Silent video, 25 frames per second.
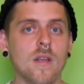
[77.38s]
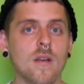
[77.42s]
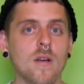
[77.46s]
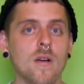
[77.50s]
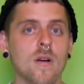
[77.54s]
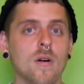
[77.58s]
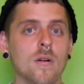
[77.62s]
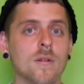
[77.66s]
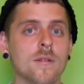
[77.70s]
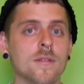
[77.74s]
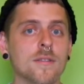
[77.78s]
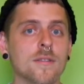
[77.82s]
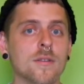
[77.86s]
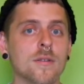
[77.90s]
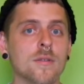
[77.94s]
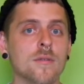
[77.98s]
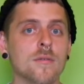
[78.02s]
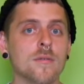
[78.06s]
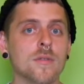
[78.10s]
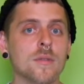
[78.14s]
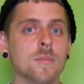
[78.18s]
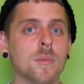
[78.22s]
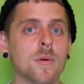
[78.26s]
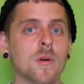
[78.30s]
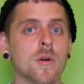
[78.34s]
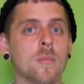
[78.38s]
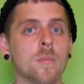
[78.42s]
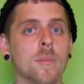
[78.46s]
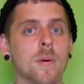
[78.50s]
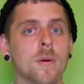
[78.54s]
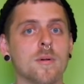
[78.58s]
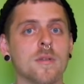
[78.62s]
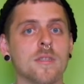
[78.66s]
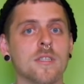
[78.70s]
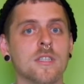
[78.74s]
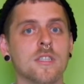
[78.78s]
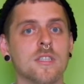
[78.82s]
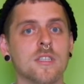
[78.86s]
Also, Spoko
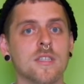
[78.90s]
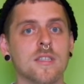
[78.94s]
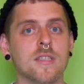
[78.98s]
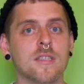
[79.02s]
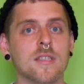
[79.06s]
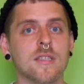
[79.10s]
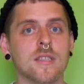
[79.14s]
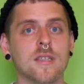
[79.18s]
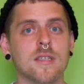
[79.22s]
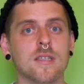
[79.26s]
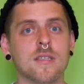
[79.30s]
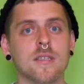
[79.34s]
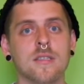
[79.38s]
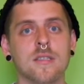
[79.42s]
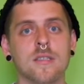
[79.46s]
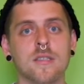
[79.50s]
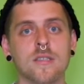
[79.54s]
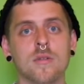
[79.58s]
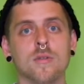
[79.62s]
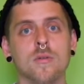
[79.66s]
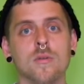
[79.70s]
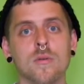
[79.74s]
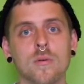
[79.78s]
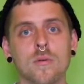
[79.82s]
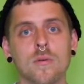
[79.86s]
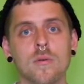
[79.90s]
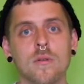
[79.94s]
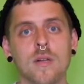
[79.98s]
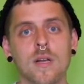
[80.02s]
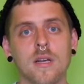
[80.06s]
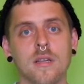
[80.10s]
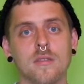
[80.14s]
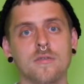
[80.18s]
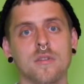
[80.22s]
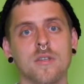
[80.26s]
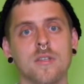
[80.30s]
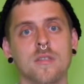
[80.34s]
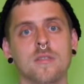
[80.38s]
Polish is a school
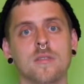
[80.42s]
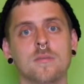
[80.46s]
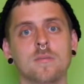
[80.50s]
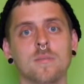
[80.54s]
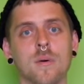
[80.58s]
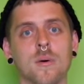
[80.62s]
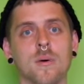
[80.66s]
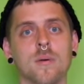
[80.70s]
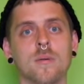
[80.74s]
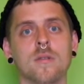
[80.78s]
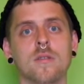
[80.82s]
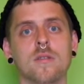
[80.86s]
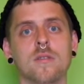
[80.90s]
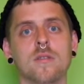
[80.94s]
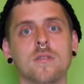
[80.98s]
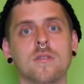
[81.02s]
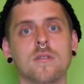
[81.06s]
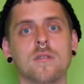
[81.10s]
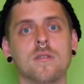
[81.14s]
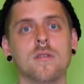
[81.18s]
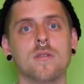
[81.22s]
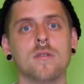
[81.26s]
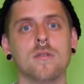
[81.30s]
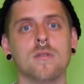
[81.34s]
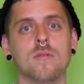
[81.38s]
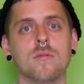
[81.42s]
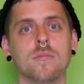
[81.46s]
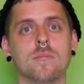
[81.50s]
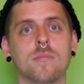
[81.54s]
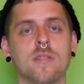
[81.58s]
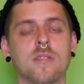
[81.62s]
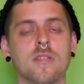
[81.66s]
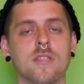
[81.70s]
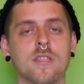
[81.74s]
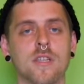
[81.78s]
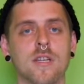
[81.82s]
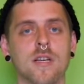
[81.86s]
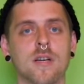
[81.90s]
I run in Poland, so
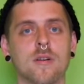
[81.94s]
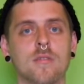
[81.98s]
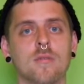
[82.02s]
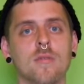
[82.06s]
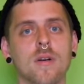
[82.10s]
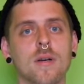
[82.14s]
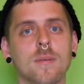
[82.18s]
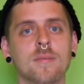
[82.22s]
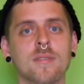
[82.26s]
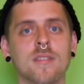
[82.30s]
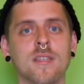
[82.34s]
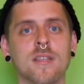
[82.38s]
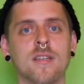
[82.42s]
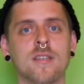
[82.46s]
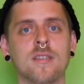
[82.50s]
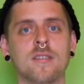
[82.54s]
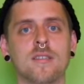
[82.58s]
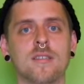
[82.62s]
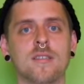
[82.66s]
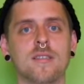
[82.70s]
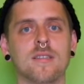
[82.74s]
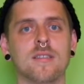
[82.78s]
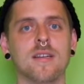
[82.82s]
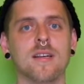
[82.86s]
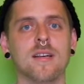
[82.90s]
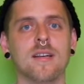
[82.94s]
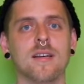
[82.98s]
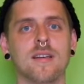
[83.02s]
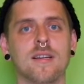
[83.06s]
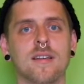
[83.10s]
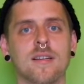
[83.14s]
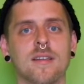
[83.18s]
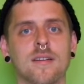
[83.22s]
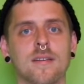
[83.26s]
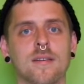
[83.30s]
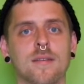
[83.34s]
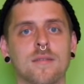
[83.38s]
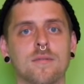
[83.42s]
please check our website.
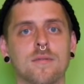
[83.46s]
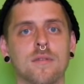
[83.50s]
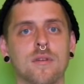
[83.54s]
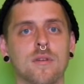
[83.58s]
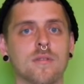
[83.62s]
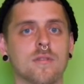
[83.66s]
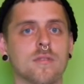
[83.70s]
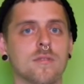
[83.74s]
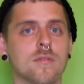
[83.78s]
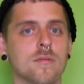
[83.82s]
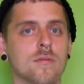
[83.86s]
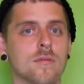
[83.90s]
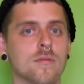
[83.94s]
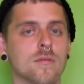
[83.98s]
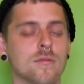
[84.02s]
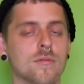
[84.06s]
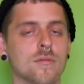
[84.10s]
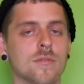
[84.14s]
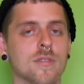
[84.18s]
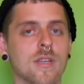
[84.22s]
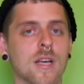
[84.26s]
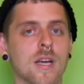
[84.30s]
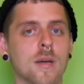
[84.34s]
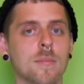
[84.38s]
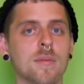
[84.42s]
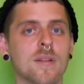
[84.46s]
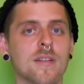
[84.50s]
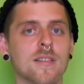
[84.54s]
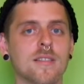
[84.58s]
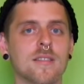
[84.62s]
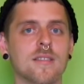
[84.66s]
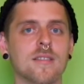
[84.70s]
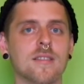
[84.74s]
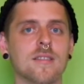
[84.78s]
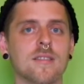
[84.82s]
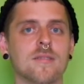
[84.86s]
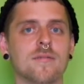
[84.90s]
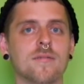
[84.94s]
We also do Skype
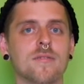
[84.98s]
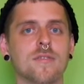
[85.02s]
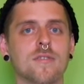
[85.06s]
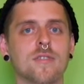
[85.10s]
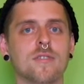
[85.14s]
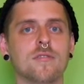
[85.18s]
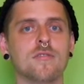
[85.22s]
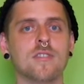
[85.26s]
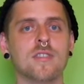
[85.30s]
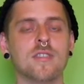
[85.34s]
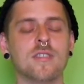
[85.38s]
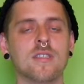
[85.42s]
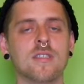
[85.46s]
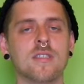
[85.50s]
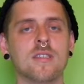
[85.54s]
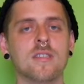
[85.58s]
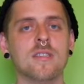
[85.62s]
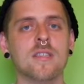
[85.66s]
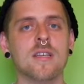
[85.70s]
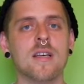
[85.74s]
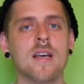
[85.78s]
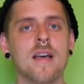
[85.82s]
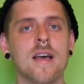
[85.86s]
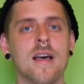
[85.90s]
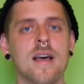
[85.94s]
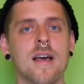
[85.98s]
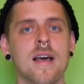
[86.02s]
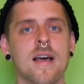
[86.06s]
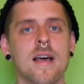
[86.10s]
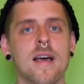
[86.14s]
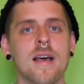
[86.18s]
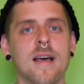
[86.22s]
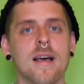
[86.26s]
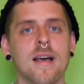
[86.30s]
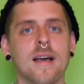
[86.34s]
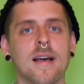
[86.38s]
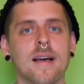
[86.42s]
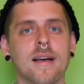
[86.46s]
lessons if you're interested.
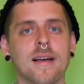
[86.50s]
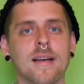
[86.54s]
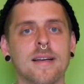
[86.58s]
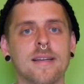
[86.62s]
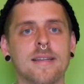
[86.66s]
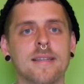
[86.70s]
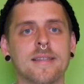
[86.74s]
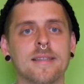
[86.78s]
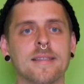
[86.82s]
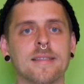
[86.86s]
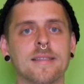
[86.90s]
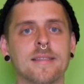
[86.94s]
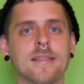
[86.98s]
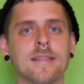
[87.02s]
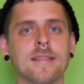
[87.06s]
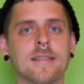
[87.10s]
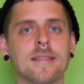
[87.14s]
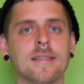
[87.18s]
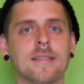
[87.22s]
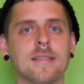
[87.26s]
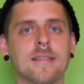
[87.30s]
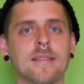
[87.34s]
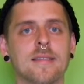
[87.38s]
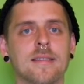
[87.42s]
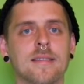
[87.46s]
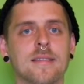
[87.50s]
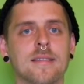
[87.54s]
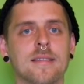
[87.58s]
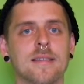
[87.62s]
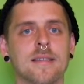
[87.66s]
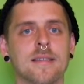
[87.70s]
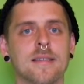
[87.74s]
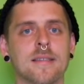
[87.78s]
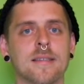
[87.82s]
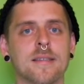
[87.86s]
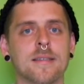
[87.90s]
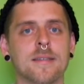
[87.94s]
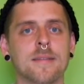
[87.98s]
And
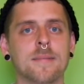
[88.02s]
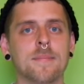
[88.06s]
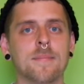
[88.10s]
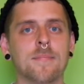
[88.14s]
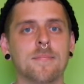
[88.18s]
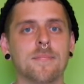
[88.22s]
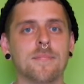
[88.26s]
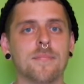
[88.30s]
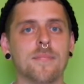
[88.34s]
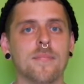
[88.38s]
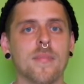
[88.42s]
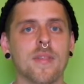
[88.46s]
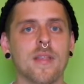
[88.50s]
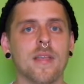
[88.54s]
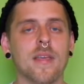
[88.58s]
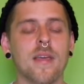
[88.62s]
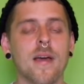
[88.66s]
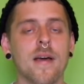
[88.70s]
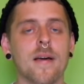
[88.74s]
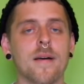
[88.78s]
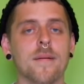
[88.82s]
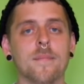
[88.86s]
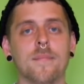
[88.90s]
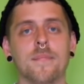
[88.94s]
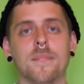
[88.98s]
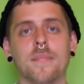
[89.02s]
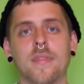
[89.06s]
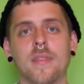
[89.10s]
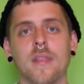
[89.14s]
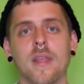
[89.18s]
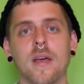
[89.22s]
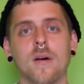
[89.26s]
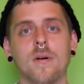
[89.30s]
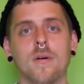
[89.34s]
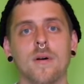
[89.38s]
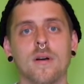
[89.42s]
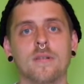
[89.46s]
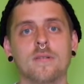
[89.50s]
yeah,
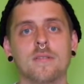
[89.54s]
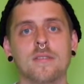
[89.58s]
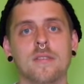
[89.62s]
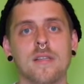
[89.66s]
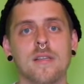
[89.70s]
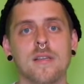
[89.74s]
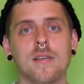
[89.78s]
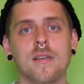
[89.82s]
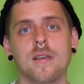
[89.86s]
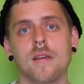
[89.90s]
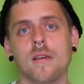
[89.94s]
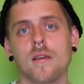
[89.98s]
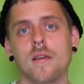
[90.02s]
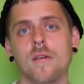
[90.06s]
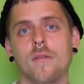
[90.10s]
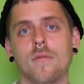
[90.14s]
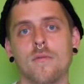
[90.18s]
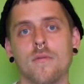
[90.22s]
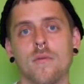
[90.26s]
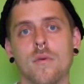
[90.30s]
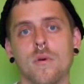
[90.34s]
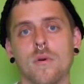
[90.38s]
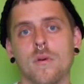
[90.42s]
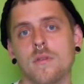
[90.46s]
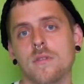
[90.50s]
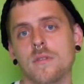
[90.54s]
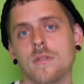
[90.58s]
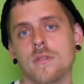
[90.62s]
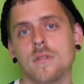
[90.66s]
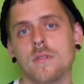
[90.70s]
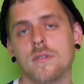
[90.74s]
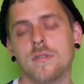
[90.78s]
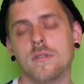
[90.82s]
now I was thinking what